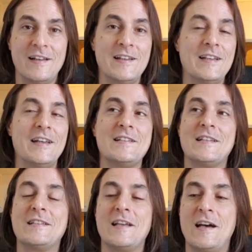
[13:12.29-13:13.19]
It is
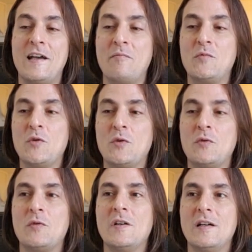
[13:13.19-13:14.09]
a time
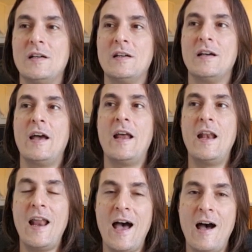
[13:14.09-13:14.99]
to
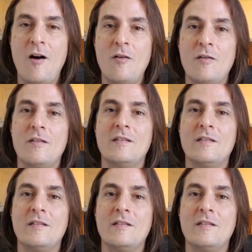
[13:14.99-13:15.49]
allow